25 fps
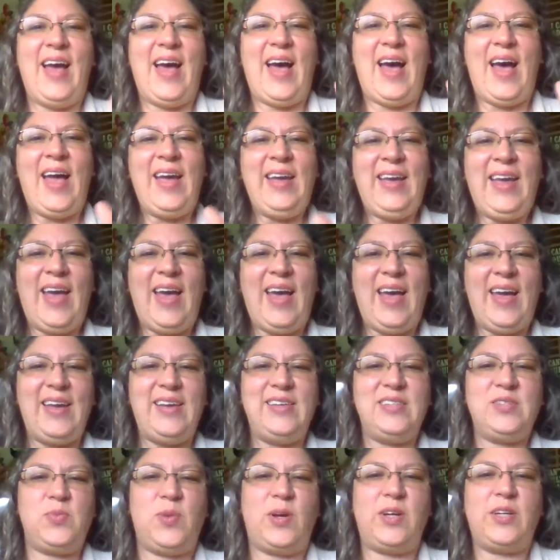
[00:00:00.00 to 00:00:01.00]
Hi
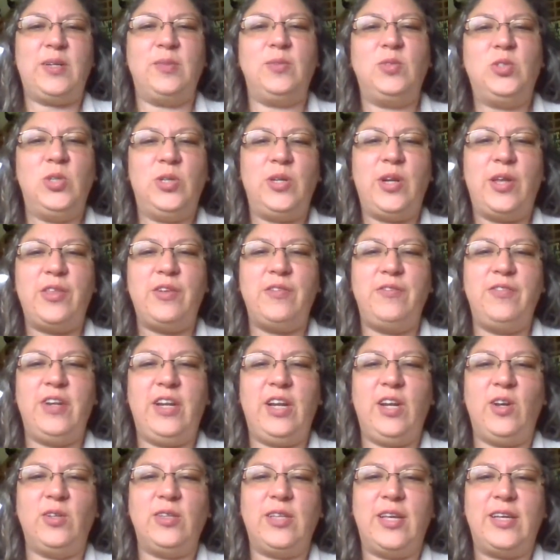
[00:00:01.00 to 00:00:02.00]
guys, welcome to another
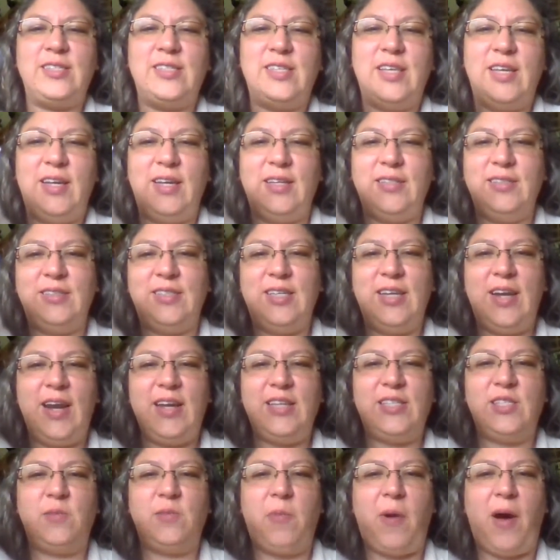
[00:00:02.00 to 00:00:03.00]
video lesson.
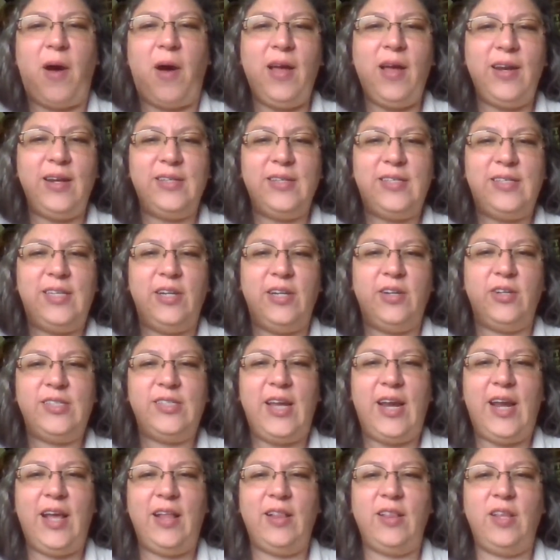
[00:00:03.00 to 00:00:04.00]
Today Spot is here to
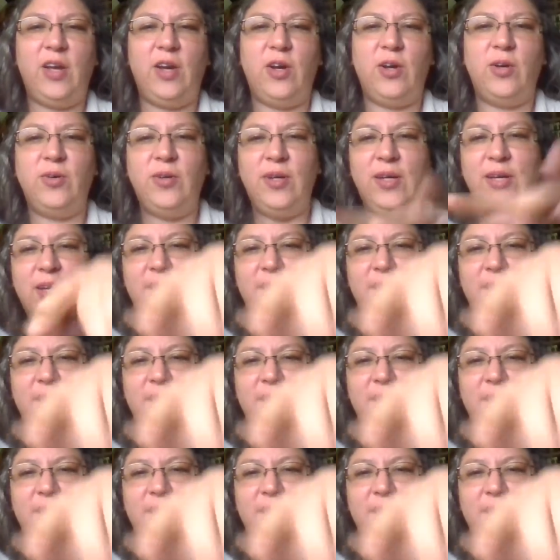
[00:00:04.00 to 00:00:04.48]
say hello.